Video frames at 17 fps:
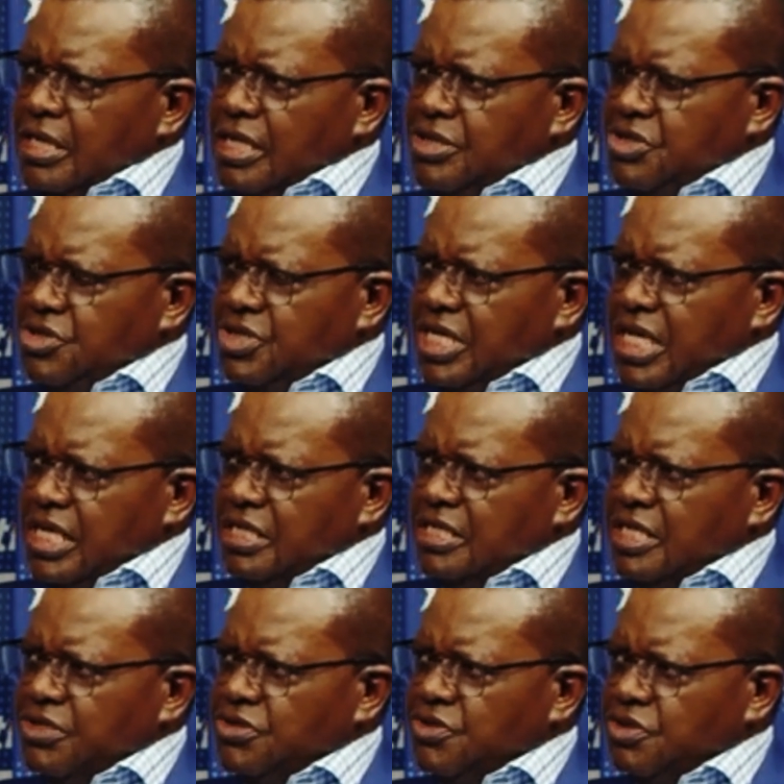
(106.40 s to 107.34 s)
The 3
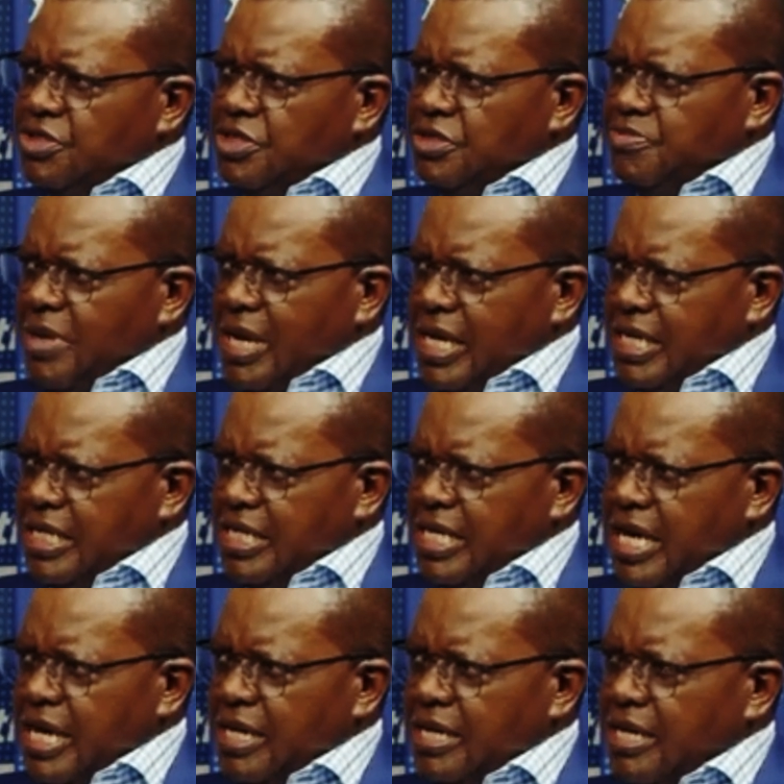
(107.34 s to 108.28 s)
years that you spent
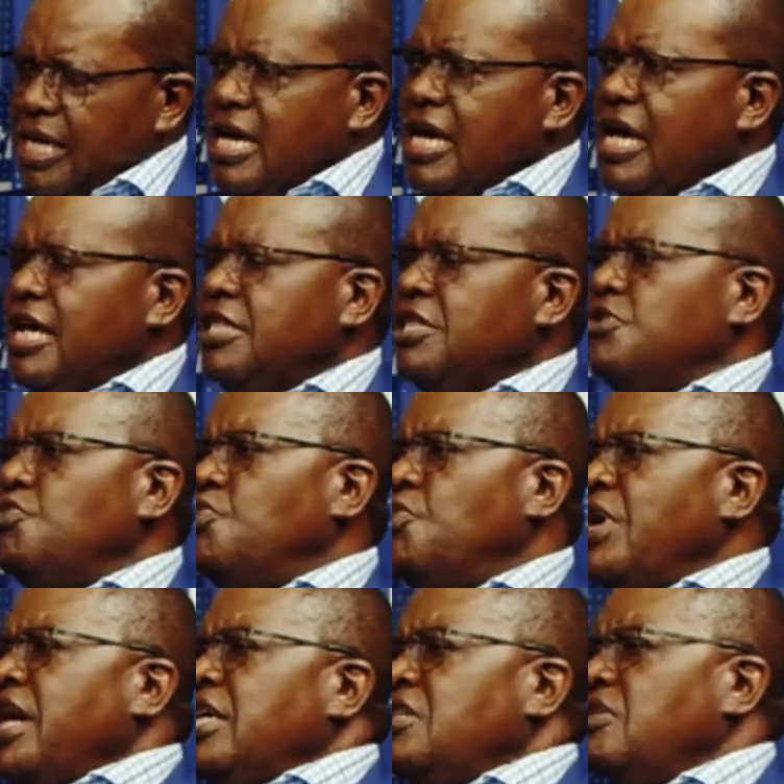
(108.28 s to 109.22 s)
there and the
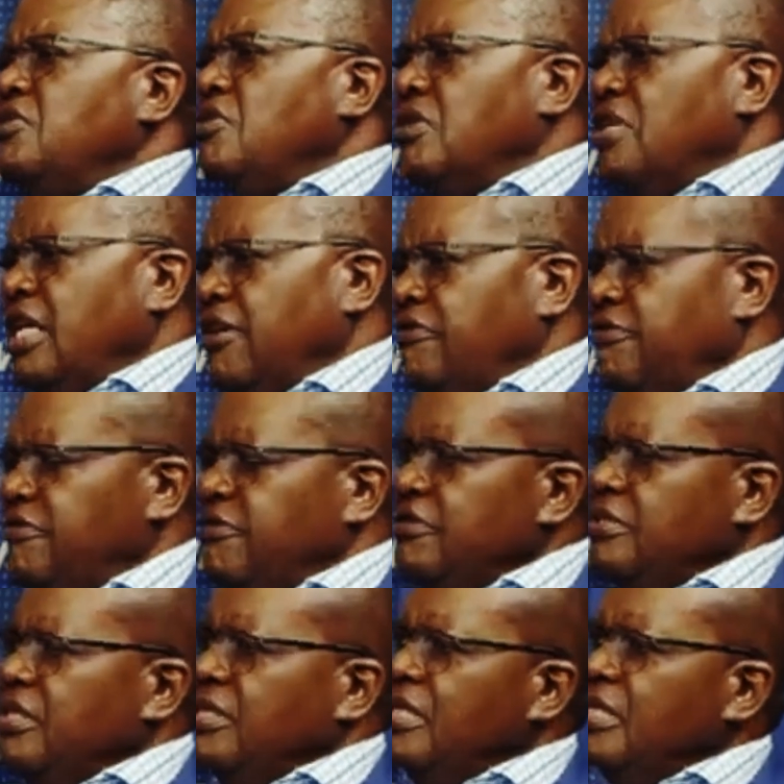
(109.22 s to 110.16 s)
way you
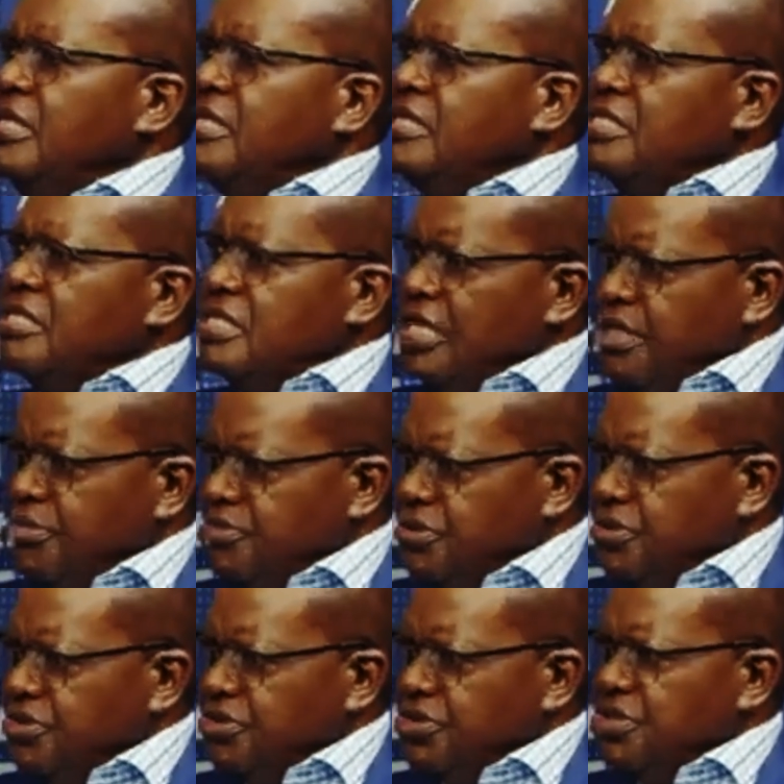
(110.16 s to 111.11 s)
left that
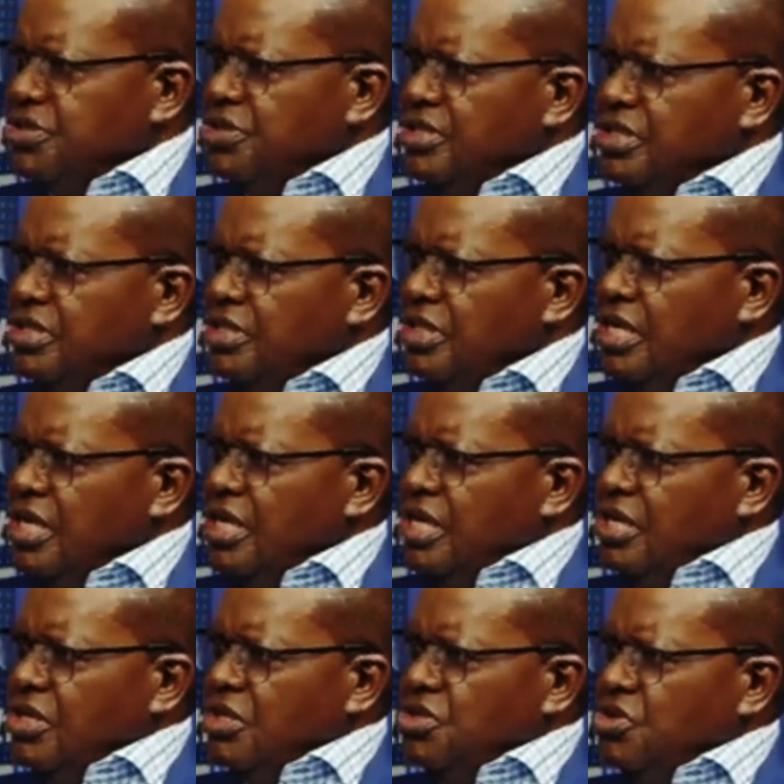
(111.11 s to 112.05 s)
position.
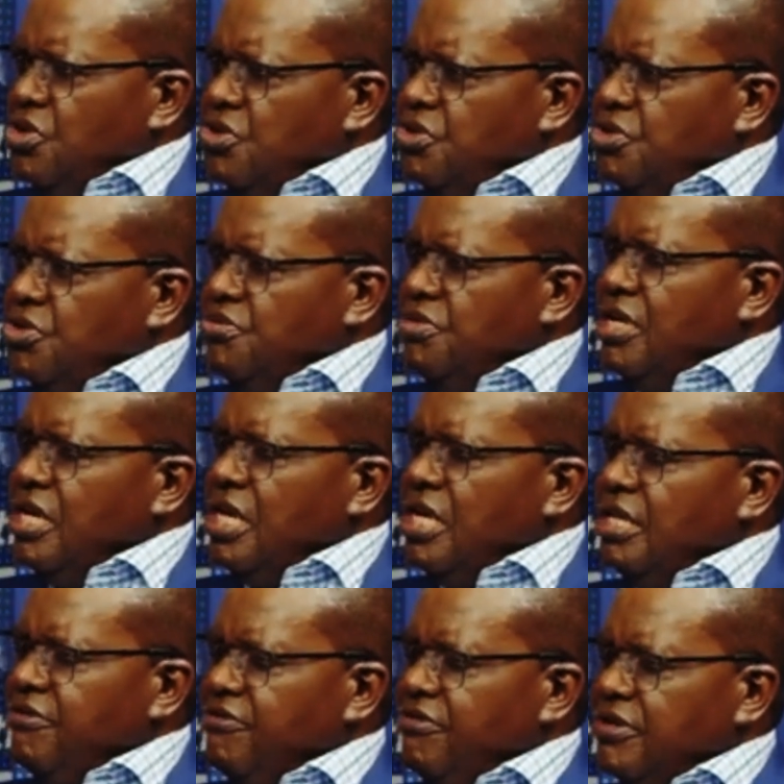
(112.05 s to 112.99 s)
Talk to me
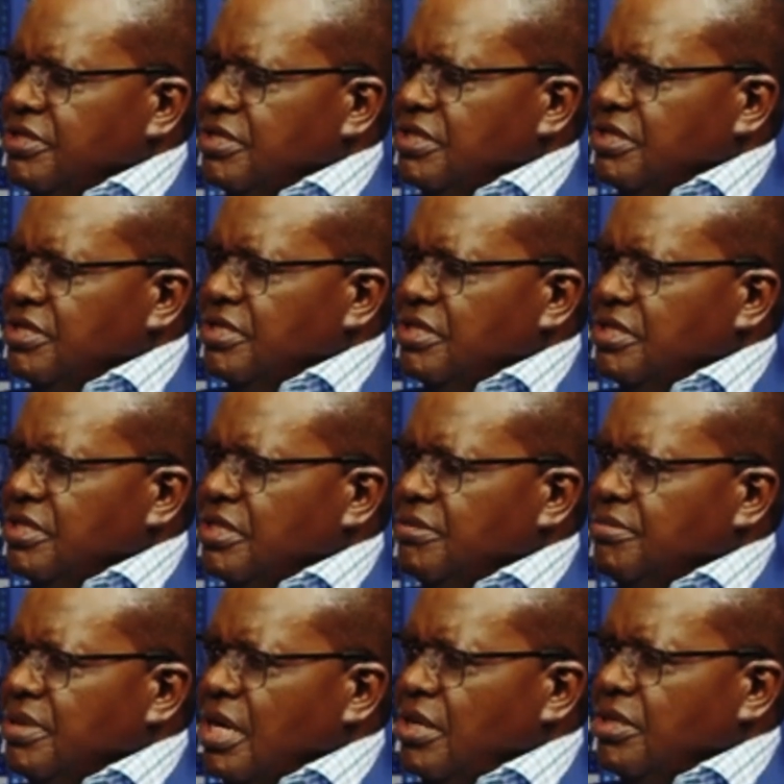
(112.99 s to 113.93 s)
in the first
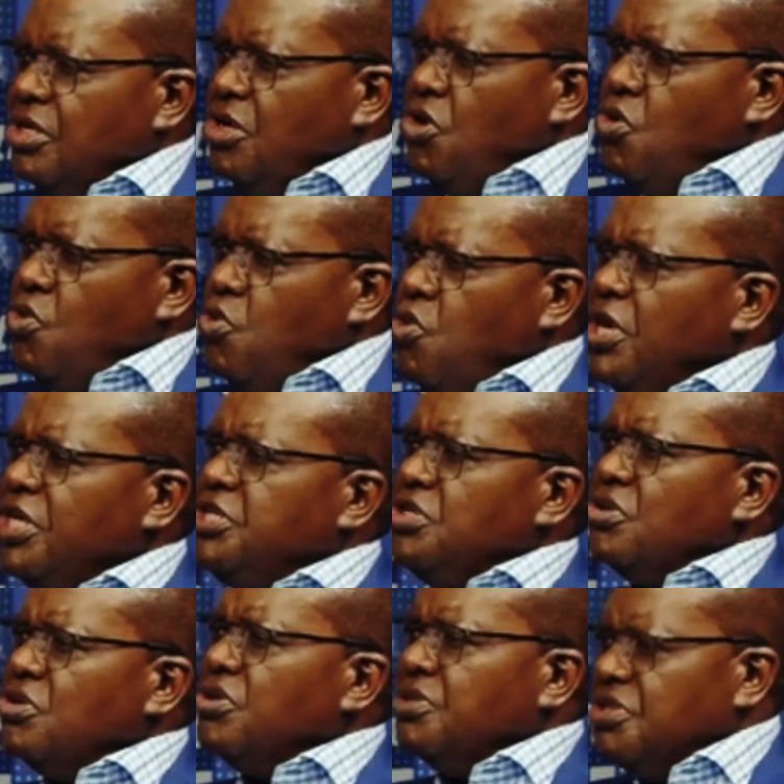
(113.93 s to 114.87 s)
instance about
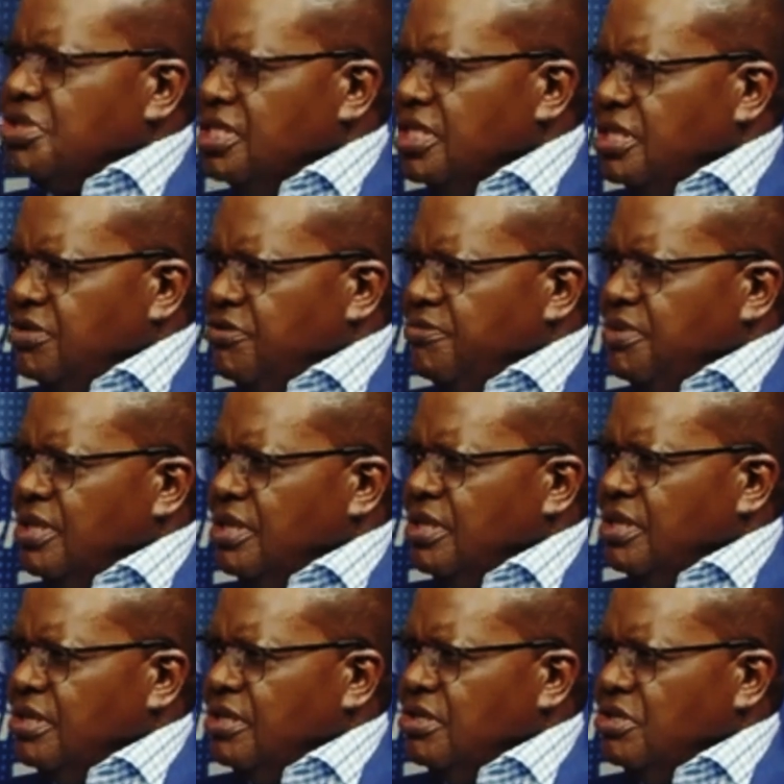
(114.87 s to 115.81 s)
what you consider to
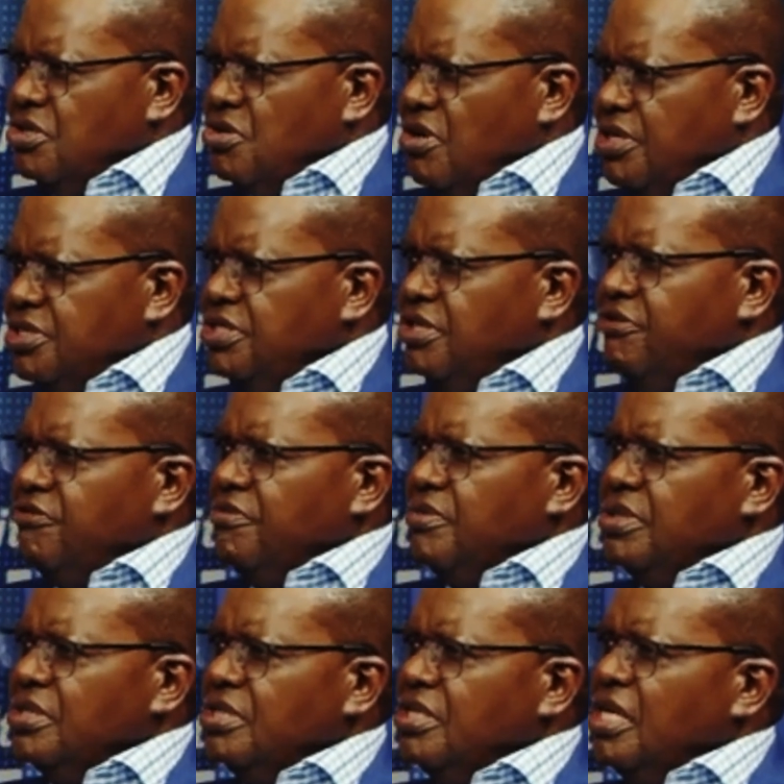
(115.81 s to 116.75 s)
be your
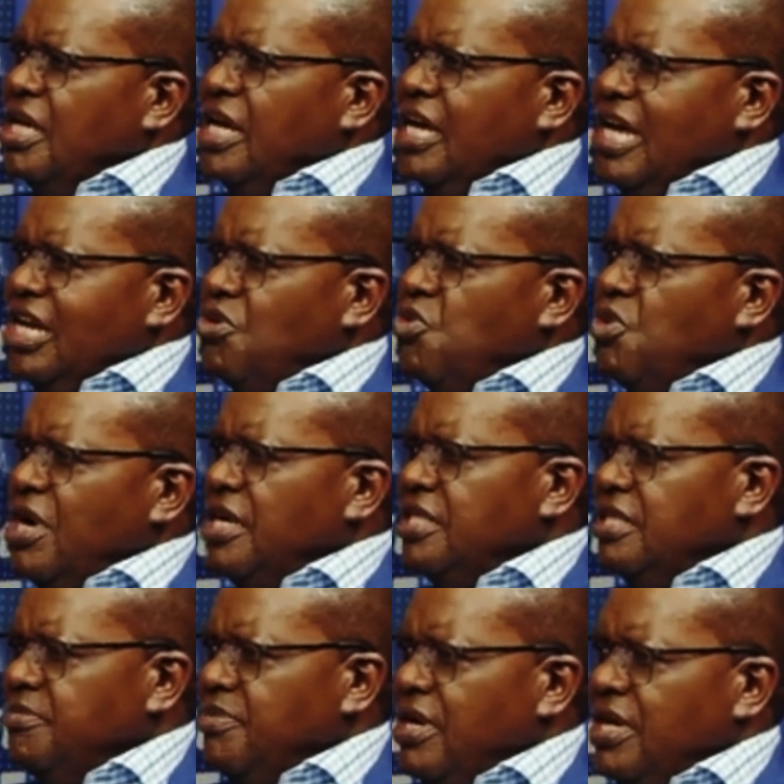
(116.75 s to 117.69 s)
achievements and
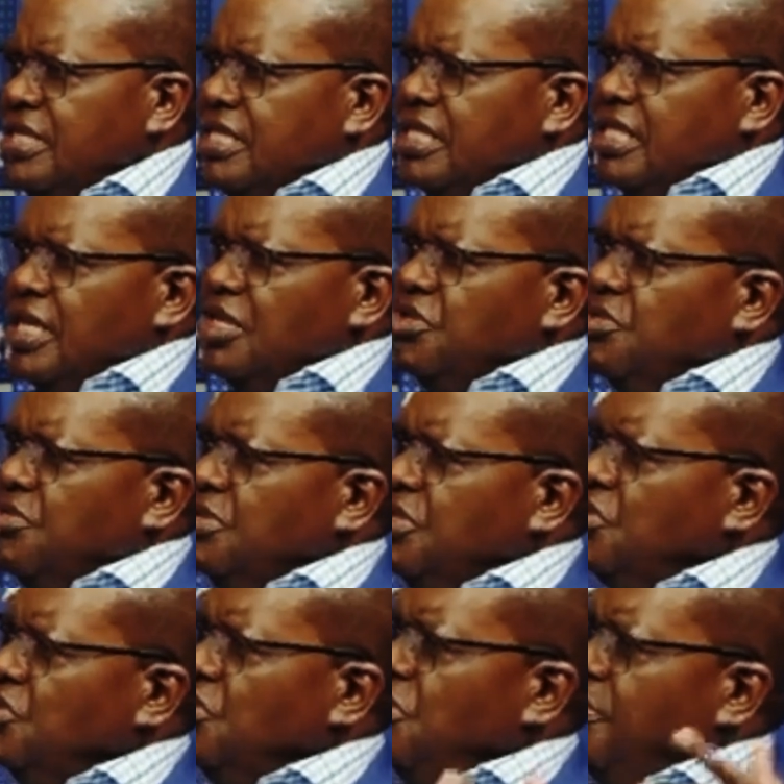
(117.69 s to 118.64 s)
why the parting had to
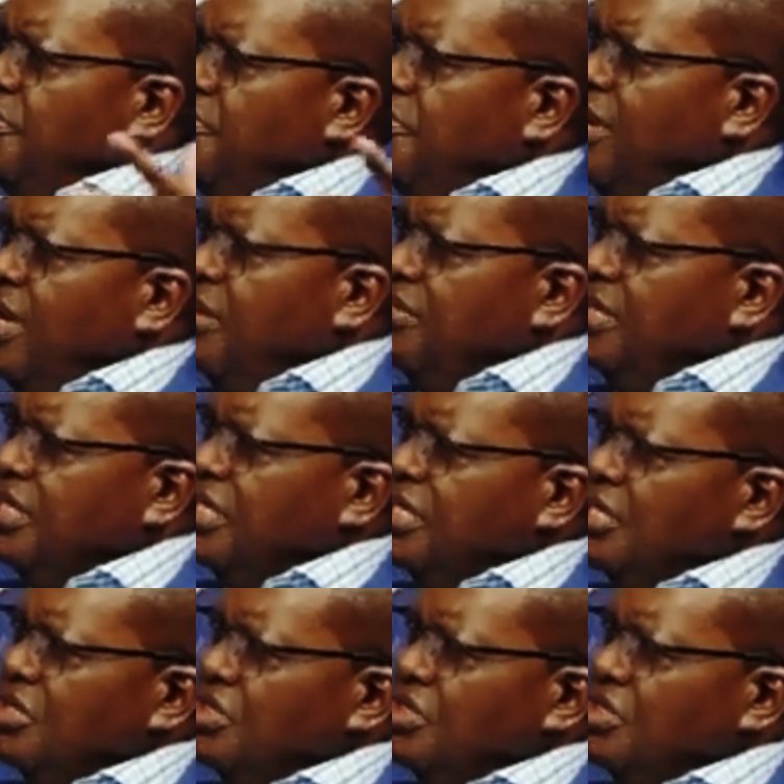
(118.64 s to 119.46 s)
be so public.